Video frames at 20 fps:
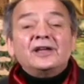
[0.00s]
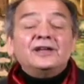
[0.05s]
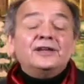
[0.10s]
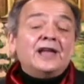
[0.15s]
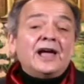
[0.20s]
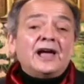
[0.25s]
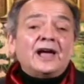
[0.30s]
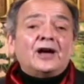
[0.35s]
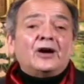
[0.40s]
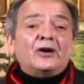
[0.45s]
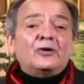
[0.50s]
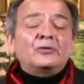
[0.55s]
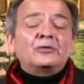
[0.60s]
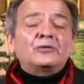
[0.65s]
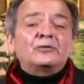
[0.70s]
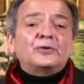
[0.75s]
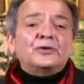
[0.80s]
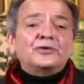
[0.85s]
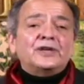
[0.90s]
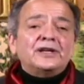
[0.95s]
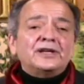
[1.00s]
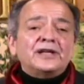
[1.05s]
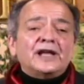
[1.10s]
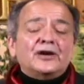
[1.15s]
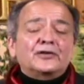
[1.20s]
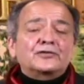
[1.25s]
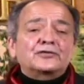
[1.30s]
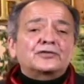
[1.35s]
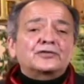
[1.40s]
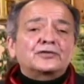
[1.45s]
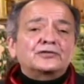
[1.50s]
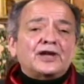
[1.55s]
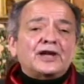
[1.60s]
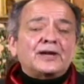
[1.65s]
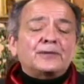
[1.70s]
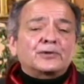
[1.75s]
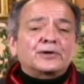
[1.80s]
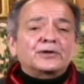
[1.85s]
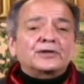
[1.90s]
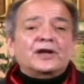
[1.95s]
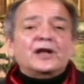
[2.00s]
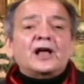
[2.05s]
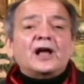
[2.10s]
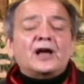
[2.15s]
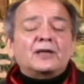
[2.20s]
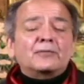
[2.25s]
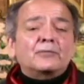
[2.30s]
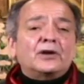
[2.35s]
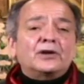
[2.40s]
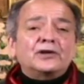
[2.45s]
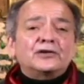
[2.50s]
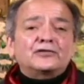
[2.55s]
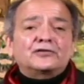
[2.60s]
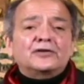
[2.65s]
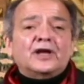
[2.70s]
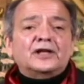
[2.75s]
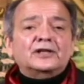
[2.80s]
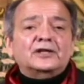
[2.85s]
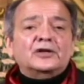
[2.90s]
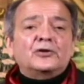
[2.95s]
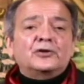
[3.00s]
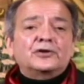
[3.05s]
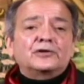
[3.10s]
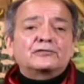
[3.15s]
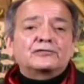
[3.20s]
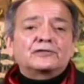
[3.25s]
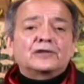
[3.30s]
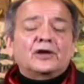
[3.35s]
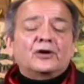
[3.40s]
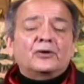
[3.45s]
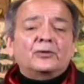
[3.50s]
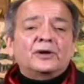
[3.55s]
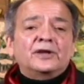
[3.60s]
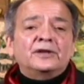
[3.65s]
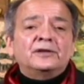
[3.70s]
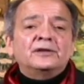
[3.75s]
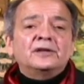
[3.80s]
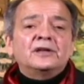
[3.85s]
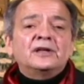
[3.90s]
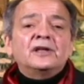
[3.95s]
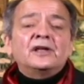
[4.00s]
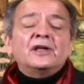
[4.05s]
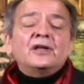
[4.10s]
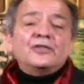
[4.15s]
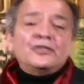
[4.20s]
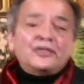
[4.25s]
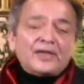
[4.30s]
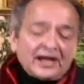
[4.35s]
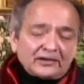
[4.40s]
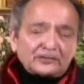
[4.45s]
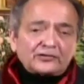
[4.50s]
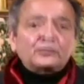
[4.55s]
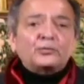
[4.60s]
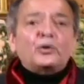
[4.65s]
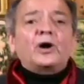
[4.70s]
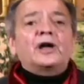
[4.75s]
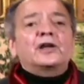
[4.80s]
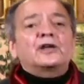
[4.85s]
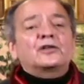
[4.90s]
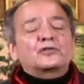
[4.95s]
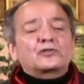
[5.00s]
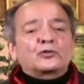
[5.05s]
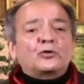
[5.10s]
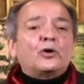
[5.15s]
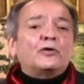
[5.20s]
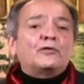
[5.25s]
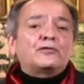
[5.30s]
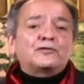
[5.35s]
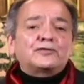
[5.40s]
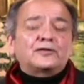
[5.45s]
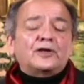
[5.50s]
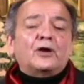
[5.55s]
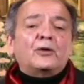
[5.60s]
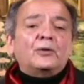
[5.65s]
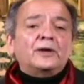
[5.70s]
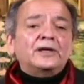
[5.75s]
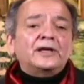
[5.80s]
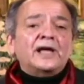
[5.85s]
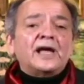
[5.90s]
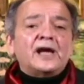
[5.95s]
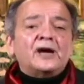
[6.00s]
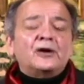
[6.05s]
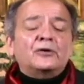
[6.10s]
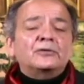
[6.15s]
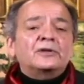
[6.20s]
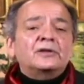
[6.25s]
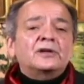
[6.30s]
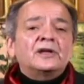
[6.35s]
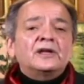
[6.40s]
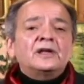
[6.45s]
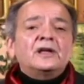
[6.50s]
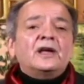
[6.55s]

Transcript: And now, when they announced the tapering, that hot money's not going to flow in. That's why it's all flowing out.